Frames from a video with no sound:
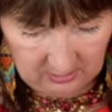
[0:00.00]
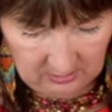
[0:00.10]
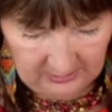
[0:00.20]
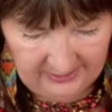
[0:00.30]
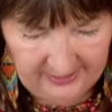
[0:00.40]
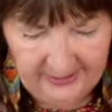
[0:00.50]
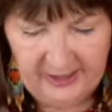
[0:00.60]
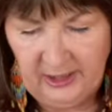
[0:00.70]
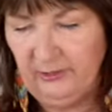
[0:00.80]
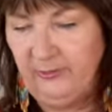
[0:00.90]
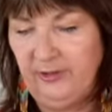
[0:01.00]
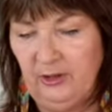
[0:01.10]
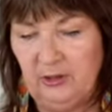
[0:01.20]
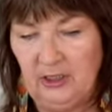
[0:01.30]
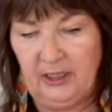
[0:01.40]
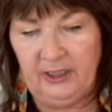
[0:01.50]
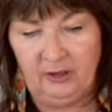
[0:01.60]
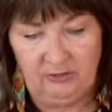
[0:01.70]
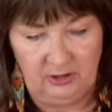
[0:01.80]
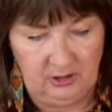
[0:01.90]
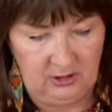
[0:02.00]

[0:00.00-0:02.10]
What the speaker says: it nearly feels lycra.